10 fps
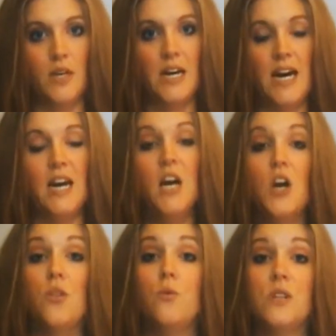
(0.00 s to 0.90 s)
Okay,
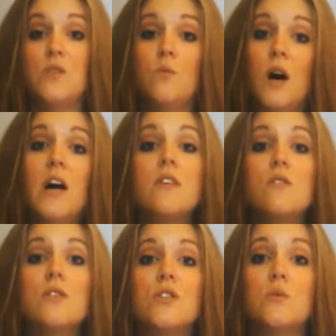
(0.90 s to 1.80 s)
the reason why the
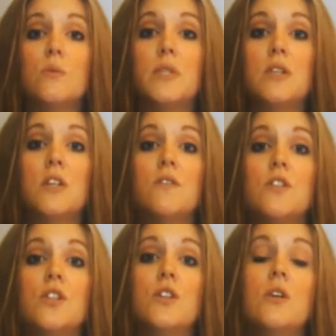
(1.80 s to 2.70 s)
auditor will be looking
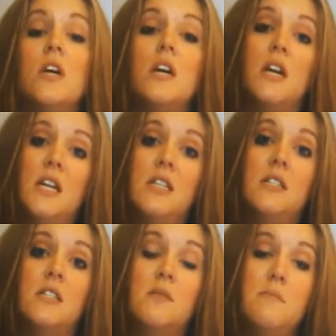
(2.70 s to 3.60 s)
for 2
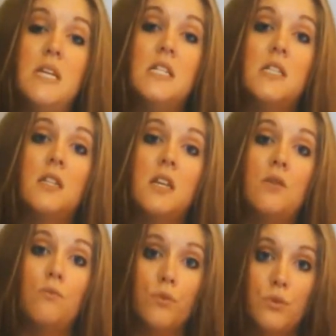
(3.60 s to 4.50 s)
is to meet
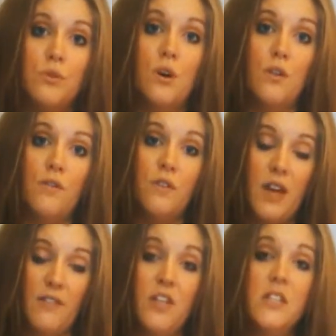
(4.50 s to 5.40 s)
the rules of
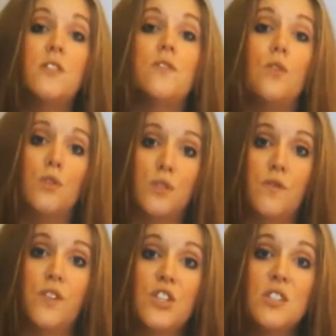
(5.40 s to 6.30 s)
evidence for
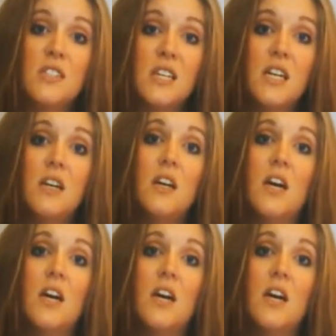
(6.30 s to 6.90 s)
sufficiency,